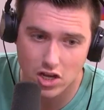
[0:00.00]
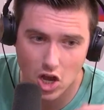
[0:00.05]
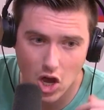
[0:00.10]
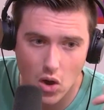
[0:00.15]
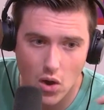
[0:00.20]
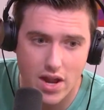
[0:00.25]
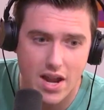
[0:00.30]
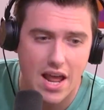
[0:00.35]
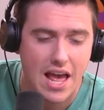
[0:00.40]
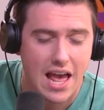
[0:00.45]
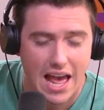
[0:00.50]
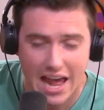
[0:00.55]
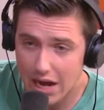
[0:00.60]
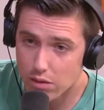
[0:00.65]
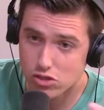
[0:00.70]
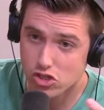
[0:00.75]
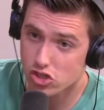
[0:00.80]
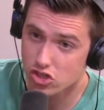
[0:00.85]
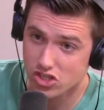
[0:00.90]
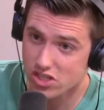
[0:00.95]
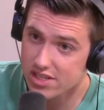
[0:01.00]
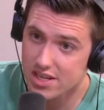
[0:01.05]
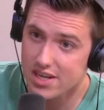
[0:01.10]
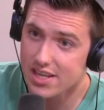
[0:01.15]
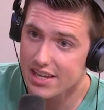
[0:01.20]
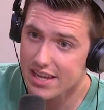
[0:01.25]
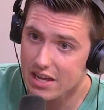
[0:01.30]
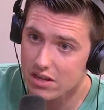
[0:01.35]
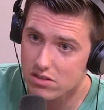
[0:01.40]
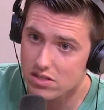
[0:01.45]
going, and I was just
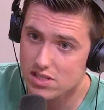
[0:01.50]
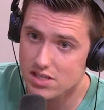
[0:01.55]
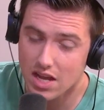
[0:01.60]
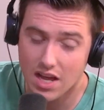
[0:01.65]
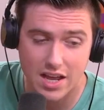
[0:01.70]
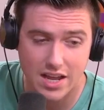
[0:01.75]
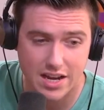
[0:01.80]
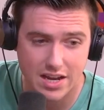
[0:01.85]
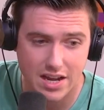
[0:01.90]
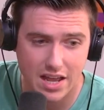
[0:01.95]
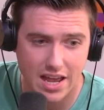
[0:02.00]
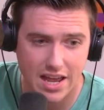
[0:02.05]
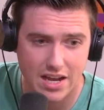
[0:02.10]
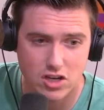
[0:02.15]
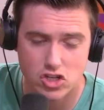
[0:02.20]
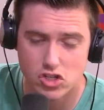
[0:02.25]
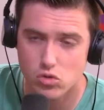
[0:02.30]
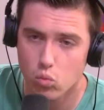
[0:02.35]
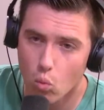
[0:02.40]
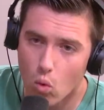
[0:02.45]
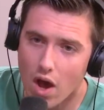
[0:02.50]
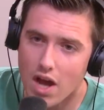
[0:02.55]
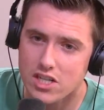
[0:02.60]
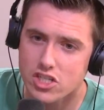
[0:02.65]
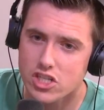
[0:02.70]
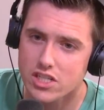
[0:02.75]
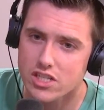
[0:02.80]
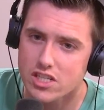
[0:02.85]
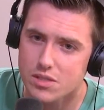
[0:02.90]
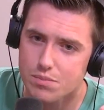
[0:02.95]
sitting outside and just
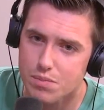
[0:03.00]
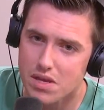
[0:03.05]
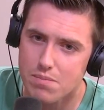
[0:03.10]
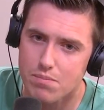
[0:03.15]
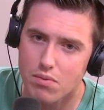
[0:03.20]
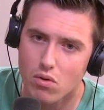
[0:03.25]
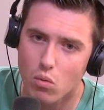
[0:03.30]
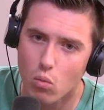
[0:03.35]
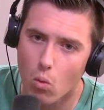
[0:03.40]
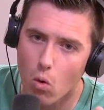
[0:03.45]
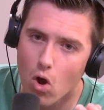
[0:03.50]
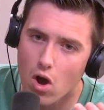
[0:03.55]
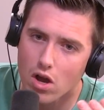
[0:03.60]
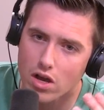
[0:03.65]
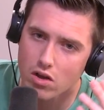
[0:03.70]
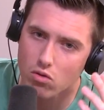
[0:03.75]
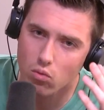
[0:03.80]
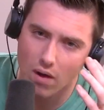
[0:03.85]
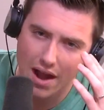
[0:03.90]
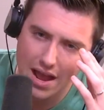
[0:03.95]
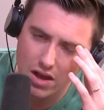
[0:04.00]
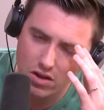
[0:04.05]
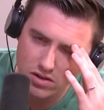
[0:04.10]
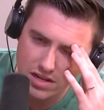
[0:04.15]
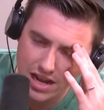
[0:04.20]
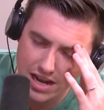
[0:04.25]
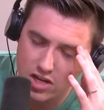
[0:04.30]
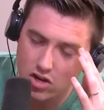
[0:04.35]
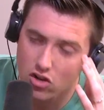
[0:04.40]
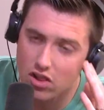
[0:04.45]
watching these people walk
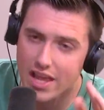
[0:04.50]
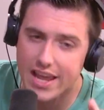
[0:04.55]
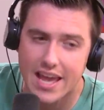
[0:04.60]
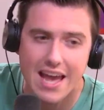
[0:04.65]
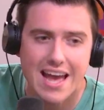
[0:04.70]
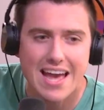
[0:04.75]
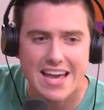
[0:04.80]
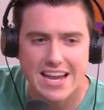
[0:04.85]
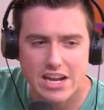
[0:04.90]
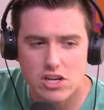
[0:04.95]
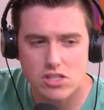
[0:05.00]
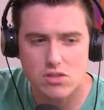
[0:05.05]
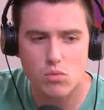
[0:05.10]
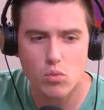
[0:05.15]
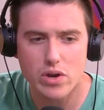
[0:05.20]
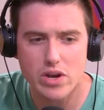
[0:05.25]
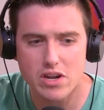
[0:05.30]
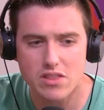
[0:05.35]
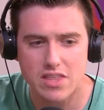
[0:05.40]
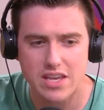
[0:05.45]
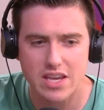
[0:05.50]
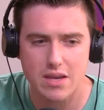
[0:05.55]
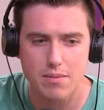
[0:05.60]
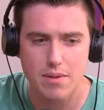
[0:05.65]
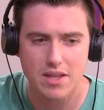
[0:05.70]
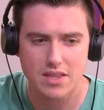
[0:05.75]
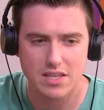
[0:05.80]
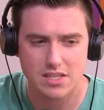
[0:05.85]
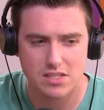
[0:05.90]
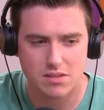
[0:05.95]
around, and you're like, here's the weird thing
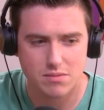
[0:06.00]
about this.